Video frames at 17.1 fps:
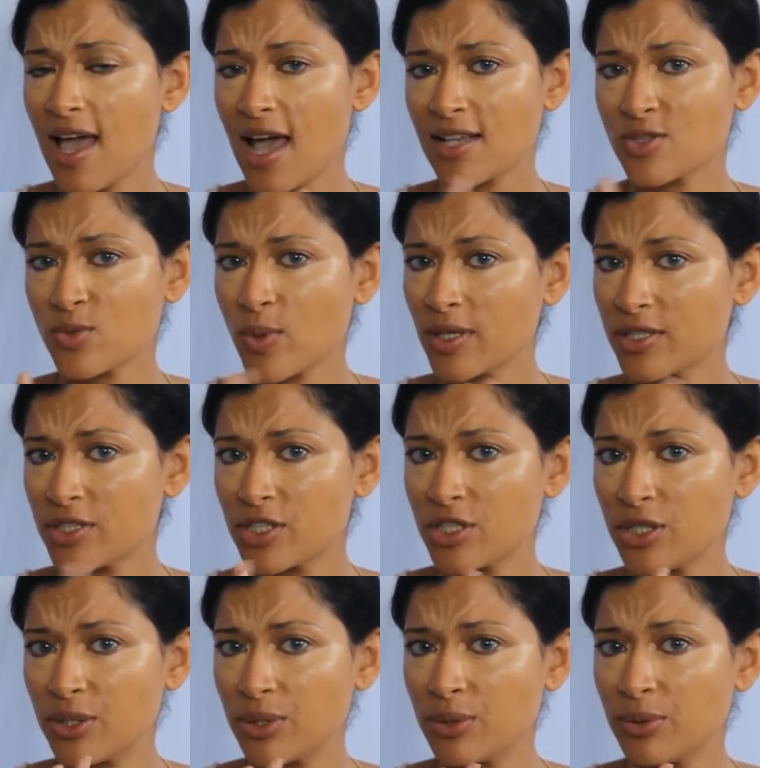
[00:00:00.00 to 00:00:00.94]
as well
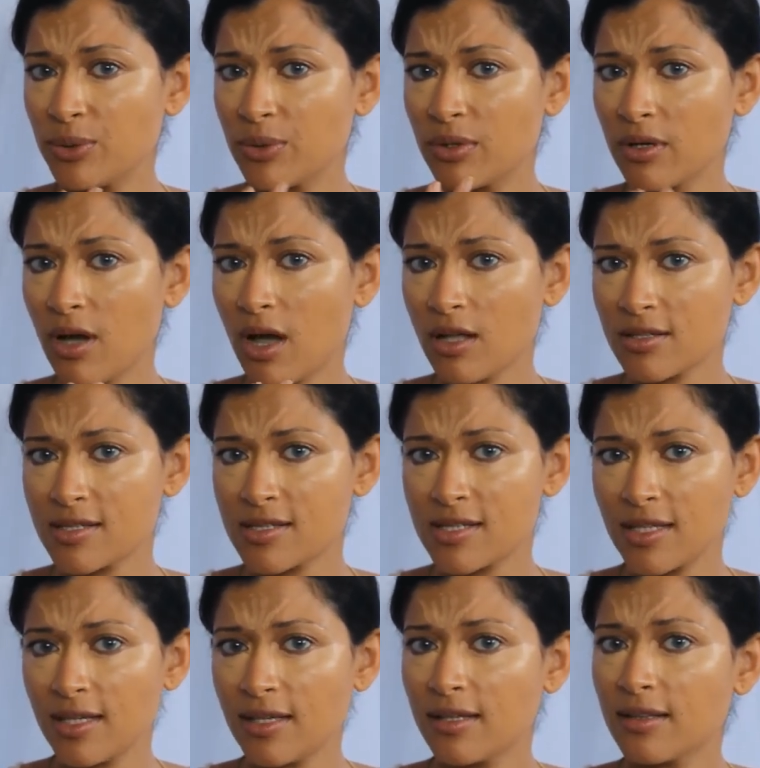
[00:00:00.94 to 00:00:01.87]
to
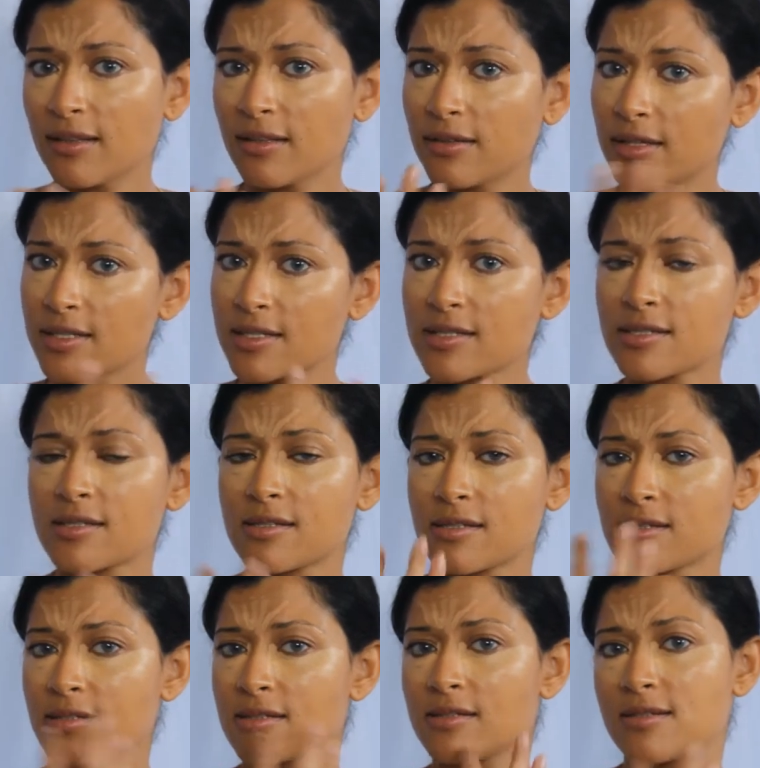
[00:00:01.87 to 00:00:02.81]
conceal
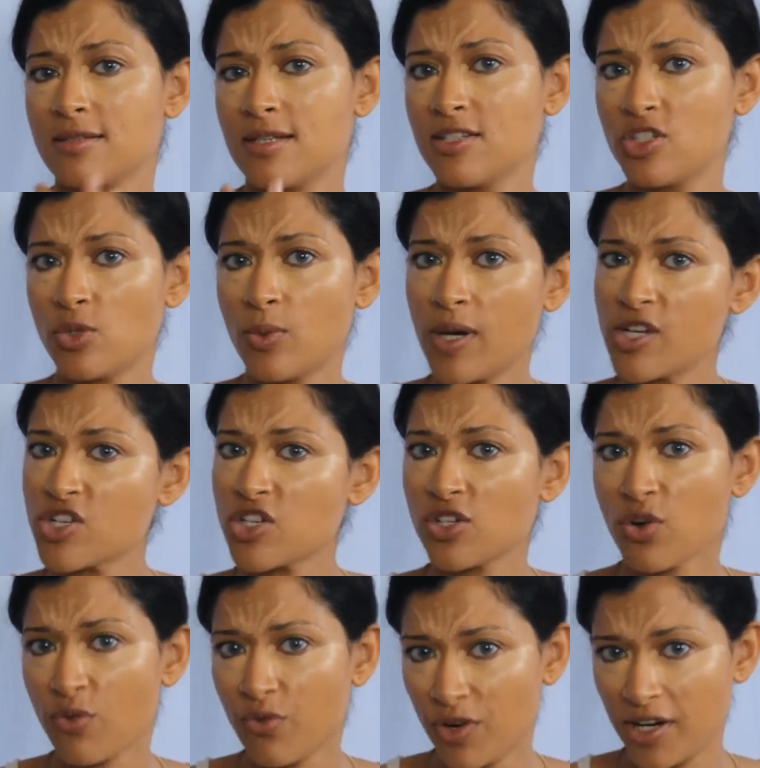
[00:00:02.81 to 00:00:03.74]
this
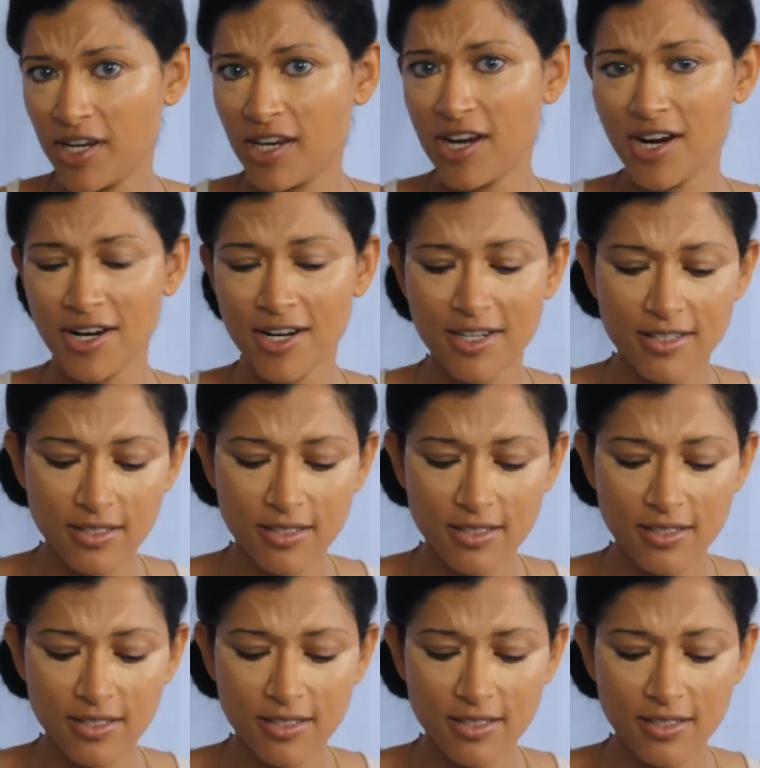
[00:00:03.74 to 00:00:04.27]
situation over here.